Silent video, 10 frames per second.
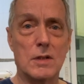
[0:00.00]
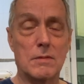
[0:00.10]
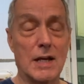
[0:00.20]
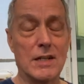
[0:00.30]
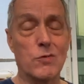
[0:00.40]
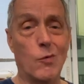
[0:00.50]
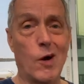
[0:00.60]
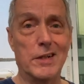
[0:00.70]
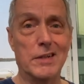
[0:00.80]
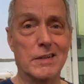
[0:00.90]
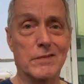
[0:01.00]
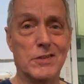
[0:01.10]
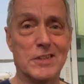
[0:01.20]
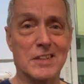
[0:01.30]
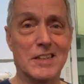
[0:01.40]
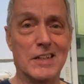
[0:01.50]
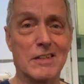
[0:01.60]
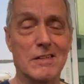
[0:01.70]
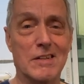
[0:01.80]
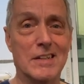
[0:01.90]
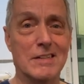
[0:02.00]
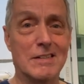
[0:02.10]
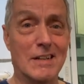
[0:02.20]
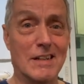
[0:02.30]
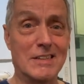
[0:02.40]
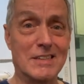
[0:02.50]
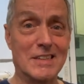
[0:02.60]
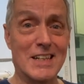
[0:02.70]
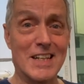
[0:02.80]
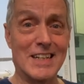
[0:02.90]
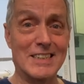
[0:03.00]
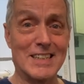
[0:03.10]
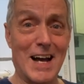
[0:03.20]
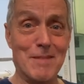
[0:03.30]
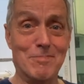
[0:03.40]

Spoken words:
Thanks for watching if you're still here, and I'll see you the next time.